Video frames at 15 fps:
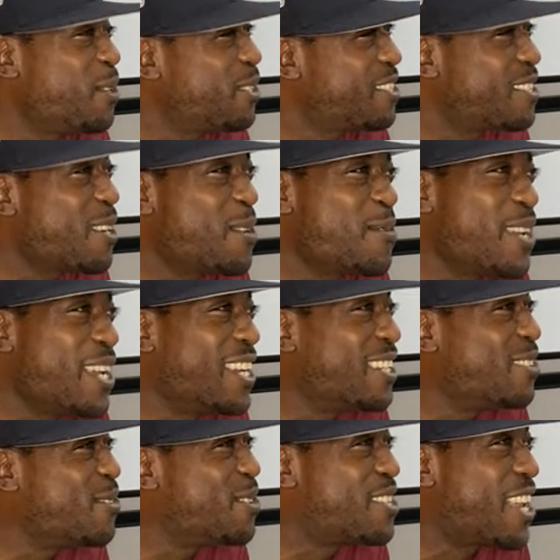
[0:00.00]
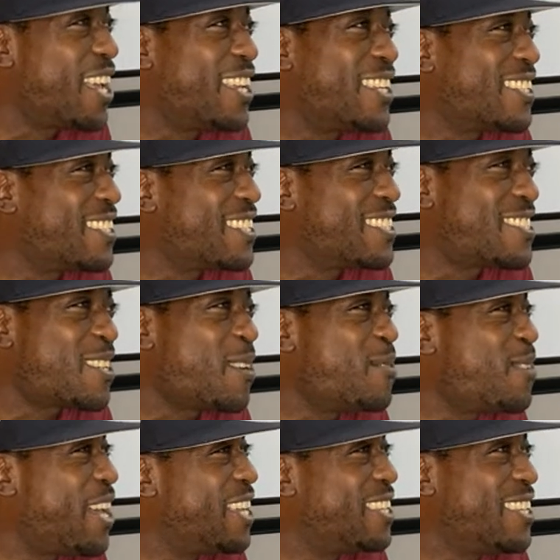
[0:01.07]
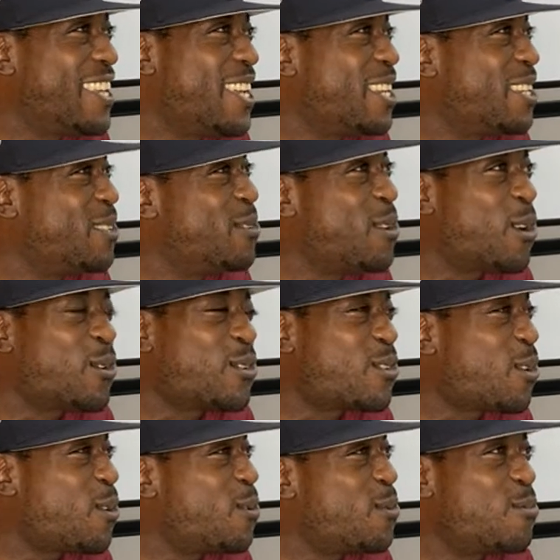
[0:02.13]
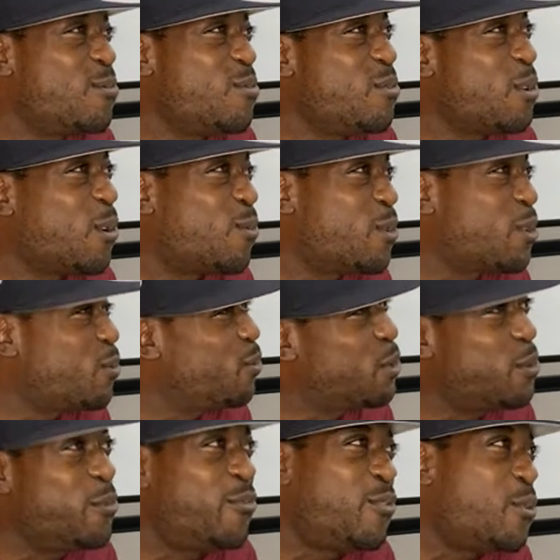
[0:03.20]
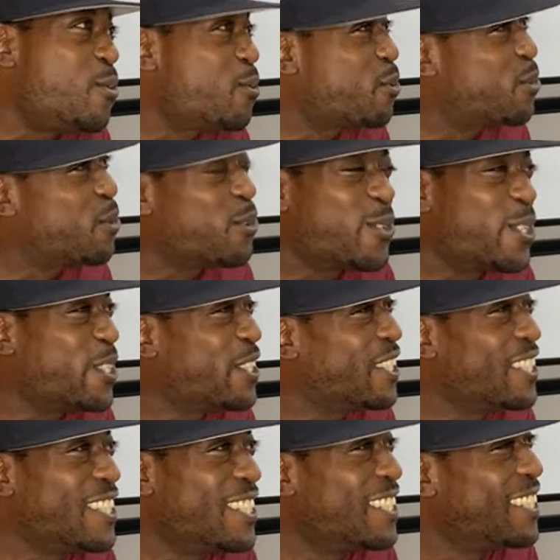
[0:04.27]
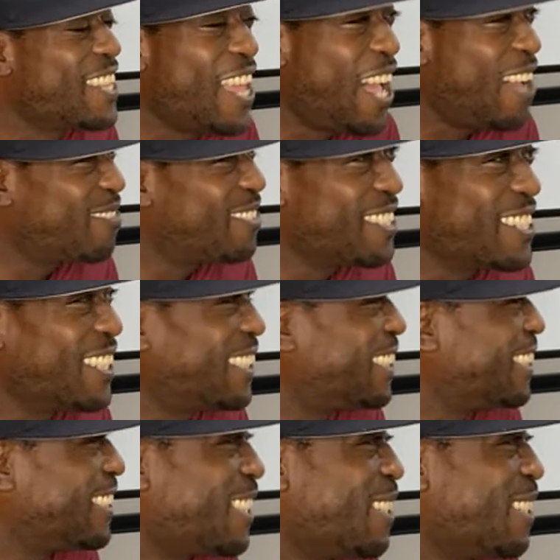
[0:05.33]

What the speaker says: some day was like something like, yeah, you know, so, you know, what you fools doing after this or